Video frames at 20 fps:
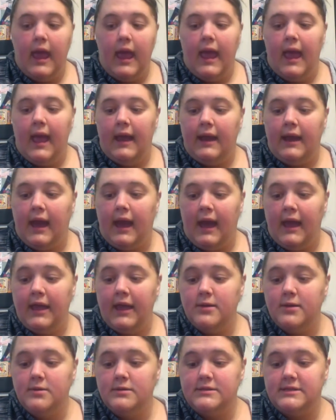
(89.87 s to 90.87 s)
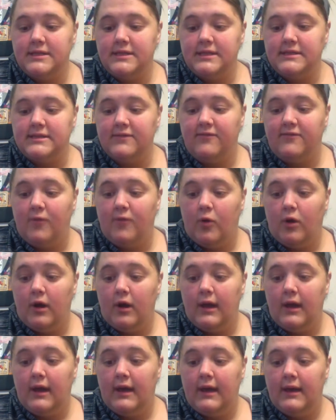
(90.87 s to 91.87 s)
And I use the
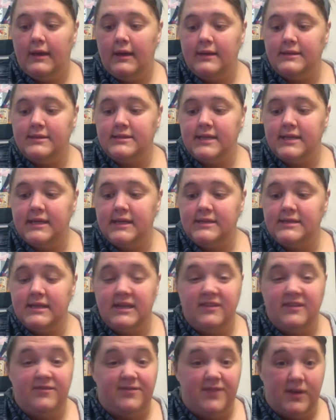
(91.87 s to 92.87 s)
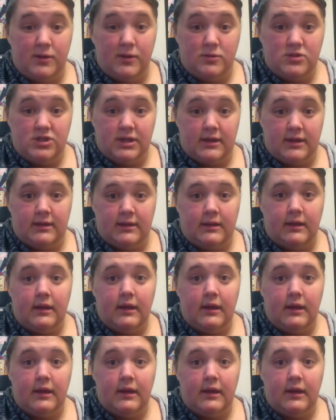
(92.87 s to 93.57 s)
Sephora Tint Infusion.